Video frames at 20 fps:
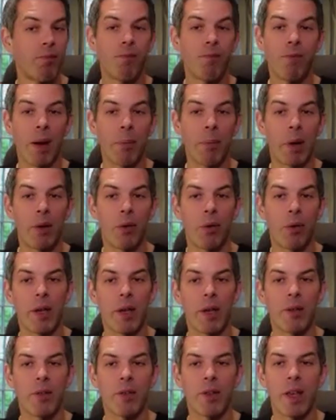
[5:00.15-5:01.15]
family
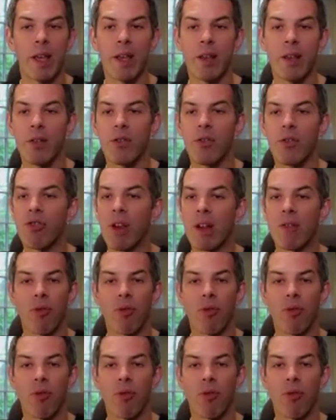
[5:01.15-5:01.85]
audiences, general